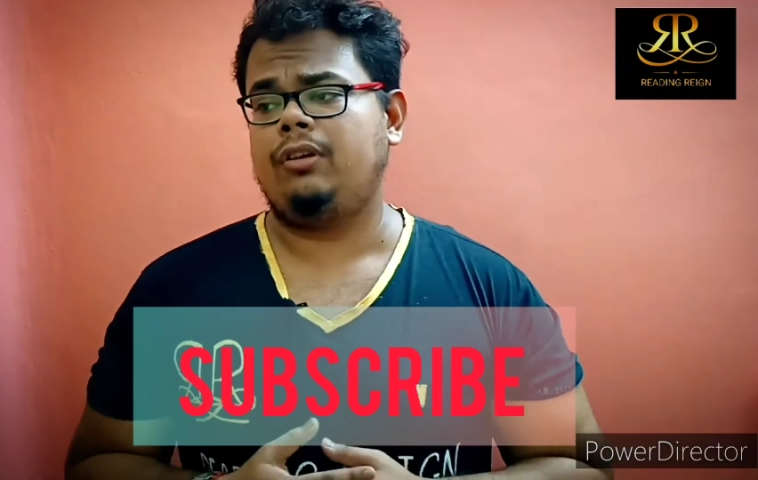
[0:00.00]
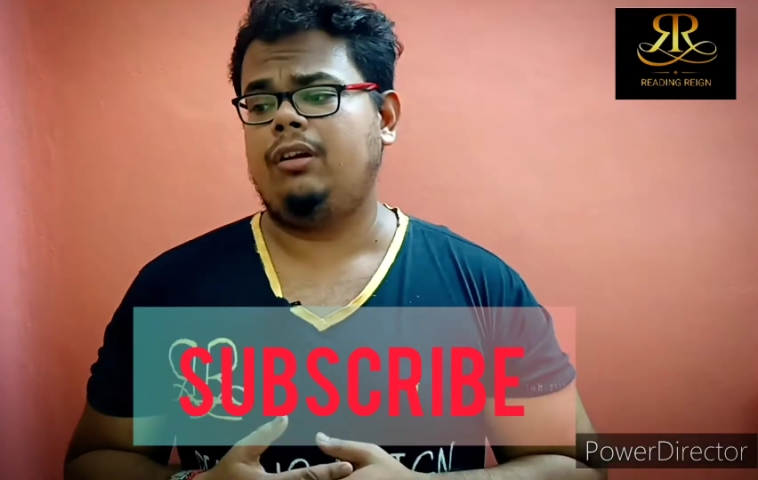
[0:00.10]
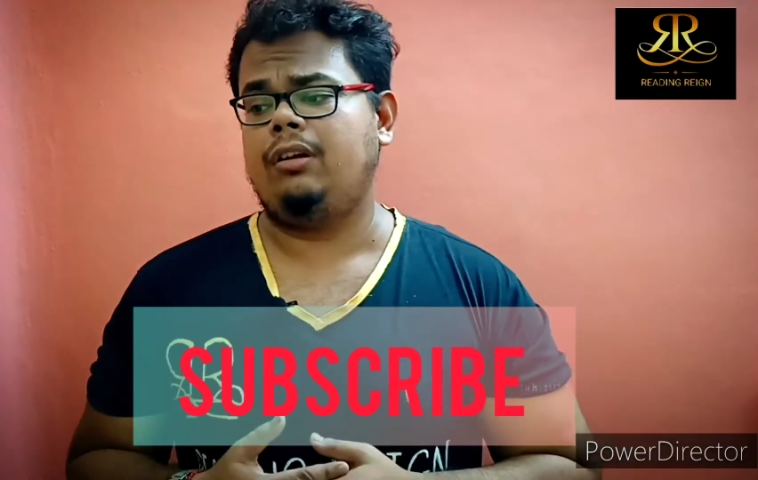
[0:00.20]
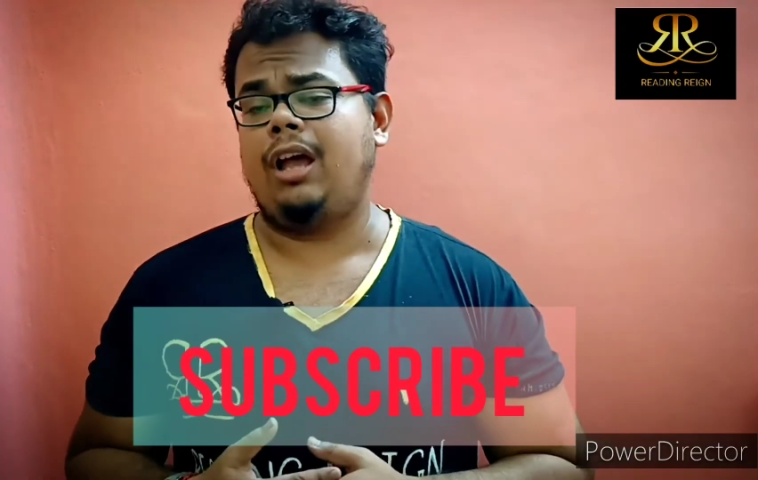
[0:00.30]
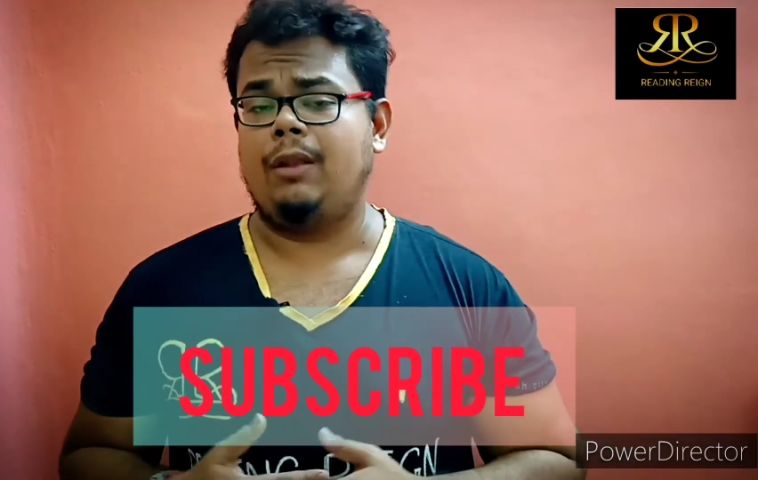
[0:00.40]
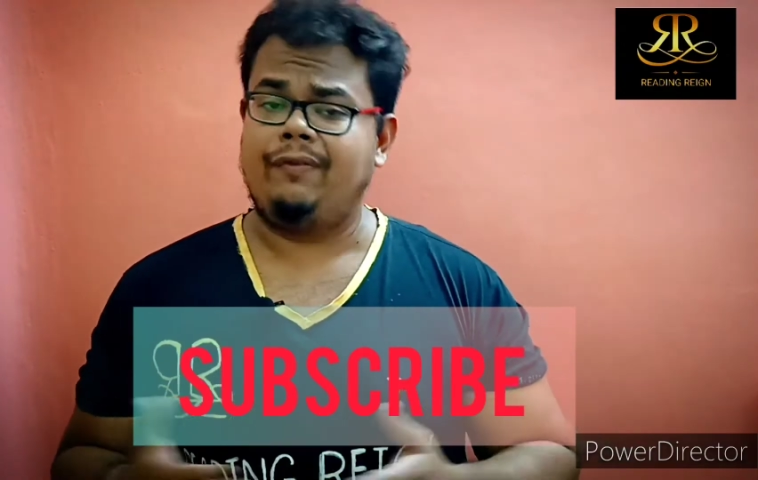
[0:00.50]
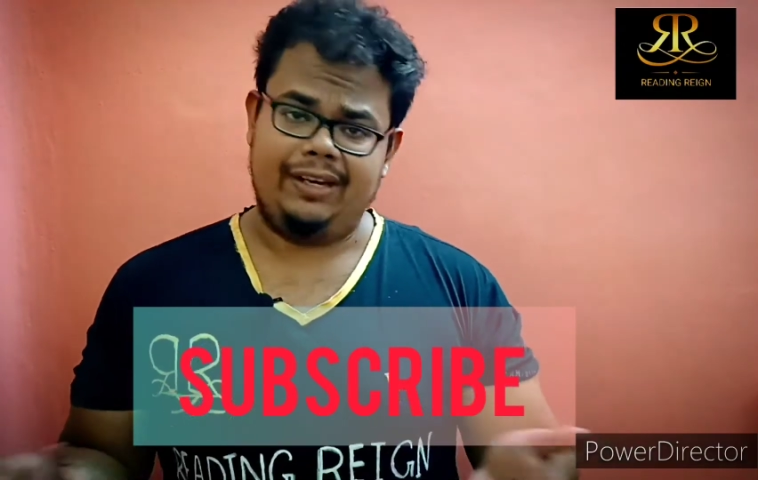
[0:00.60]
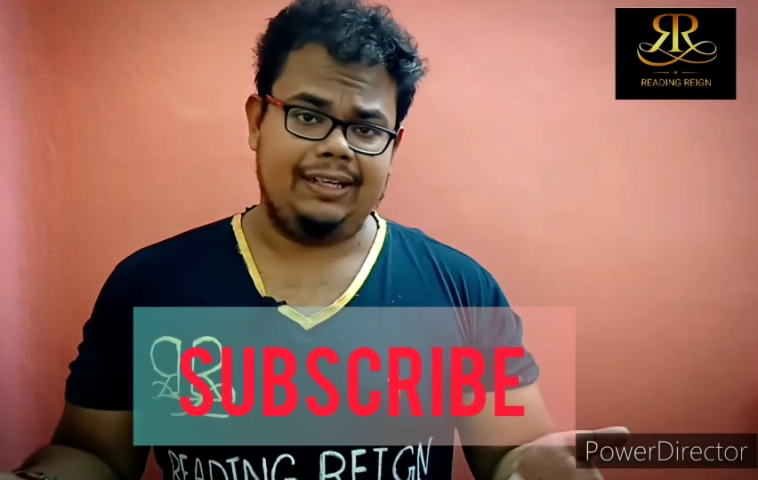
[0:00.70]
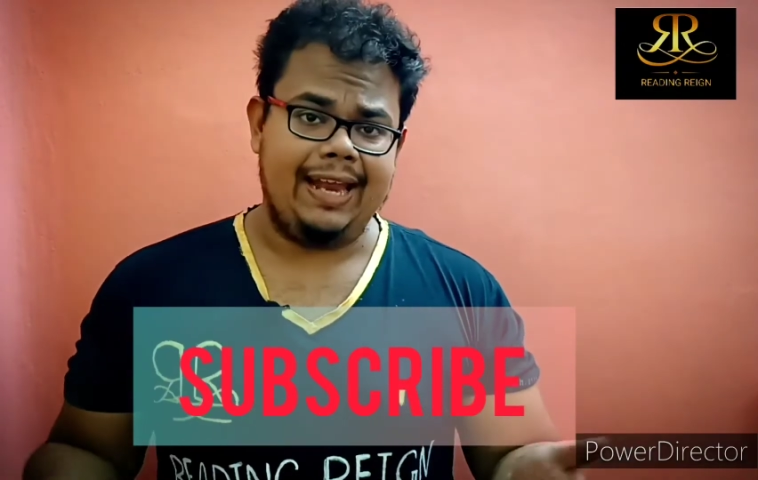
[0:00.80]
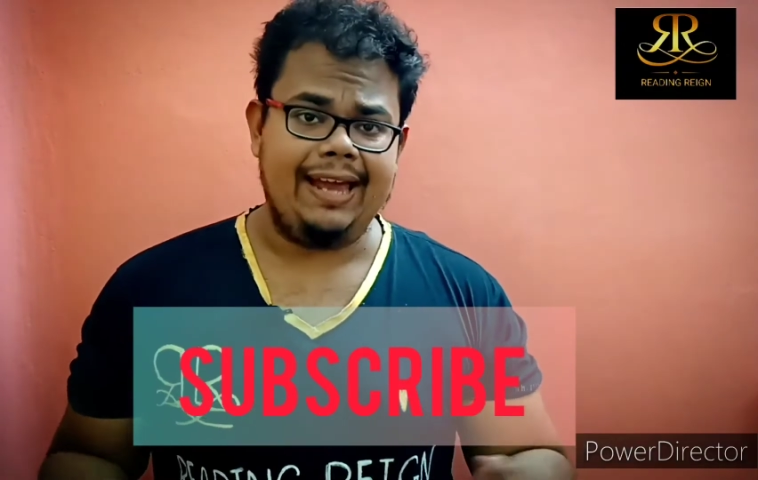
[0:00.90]
I'll be
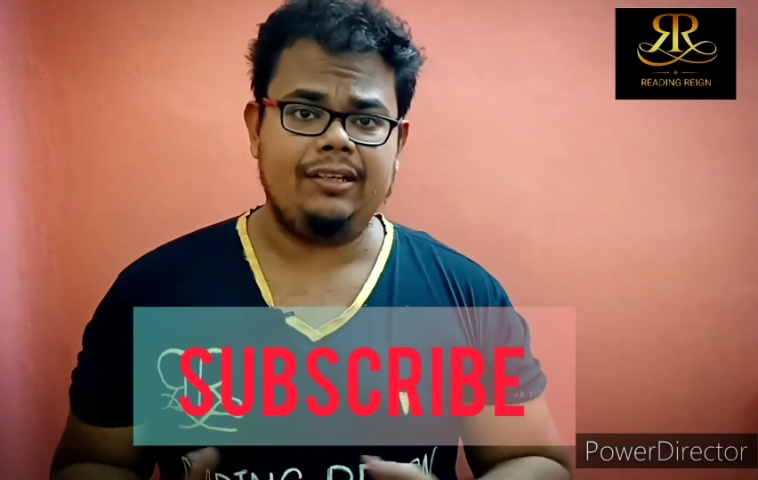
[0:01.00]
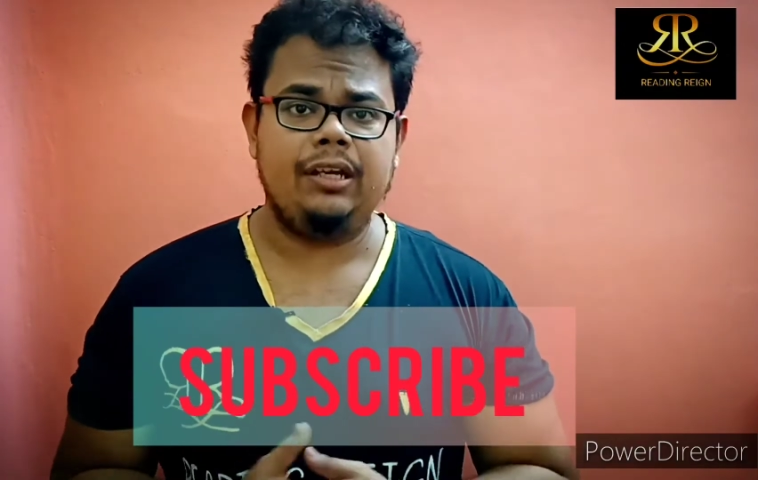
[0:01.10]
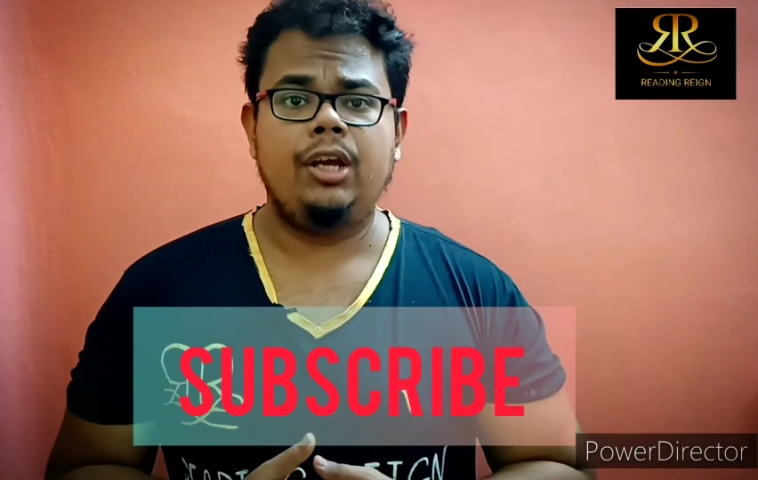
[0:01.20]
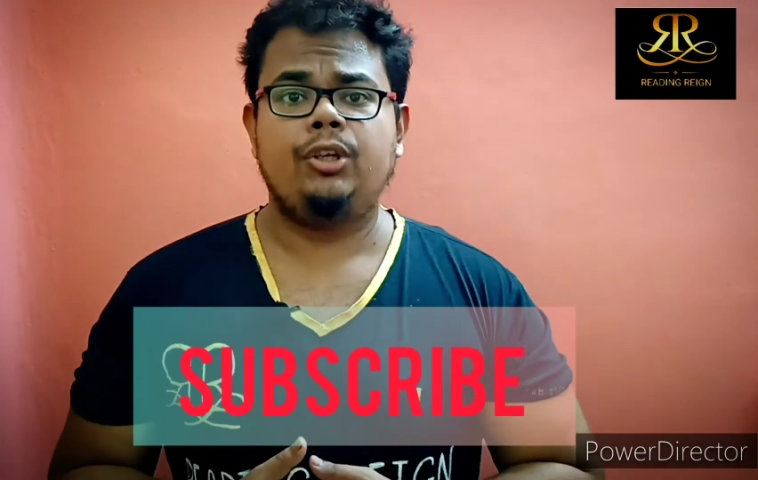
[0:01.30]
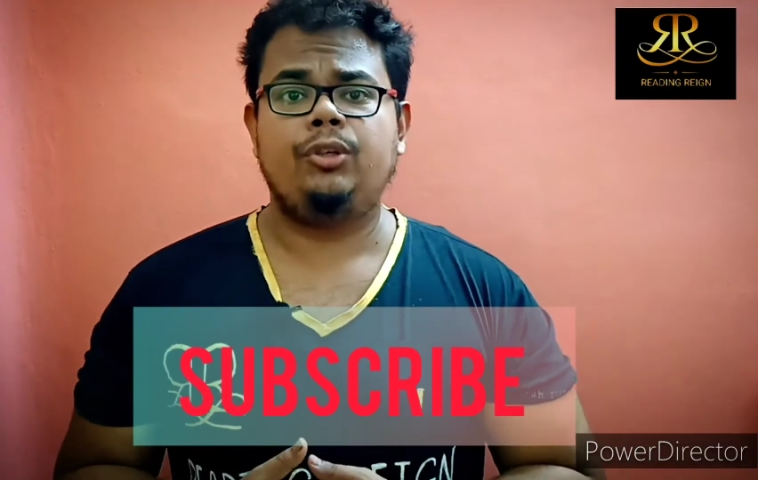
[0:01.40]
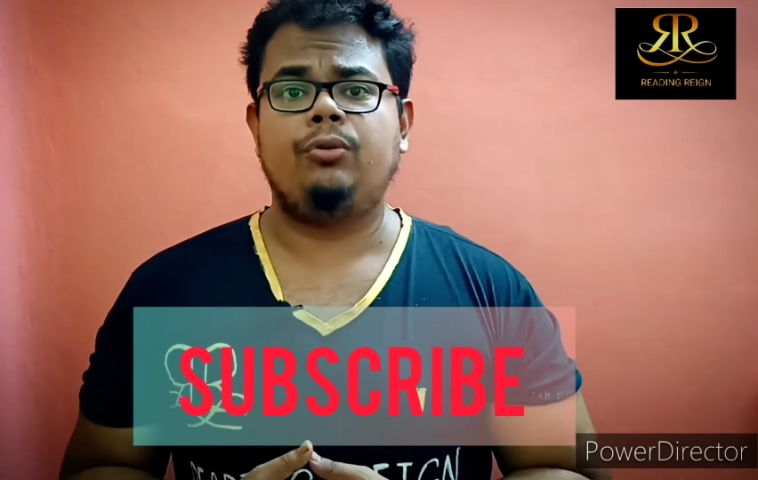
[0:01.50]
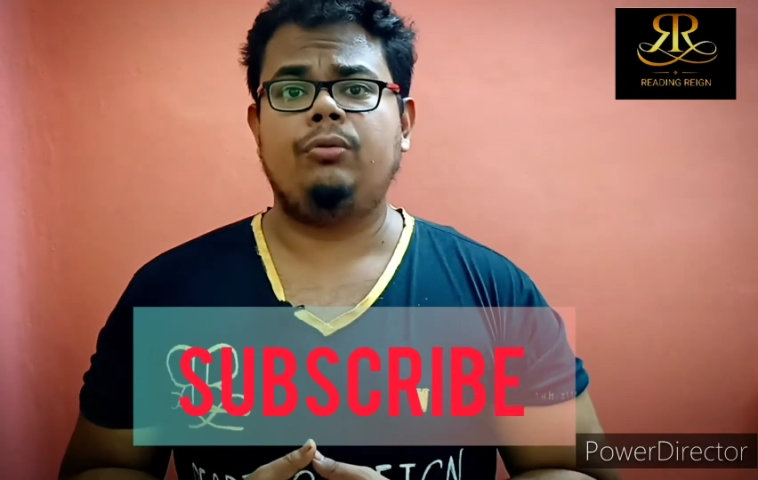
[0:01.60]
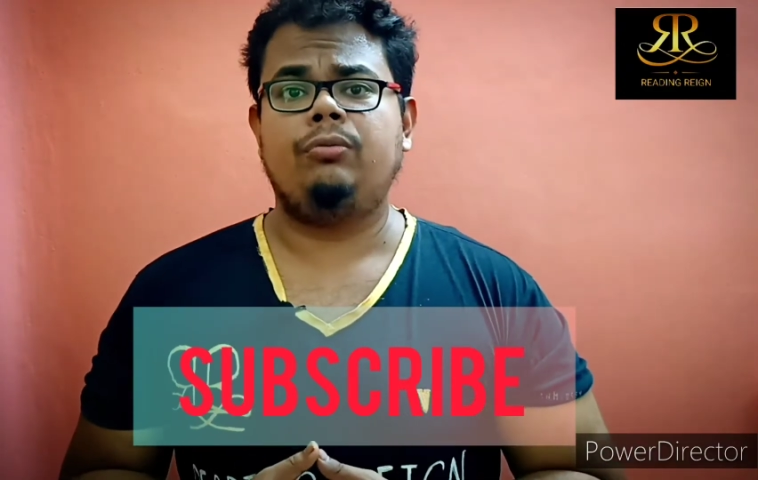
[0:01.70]
very glad to,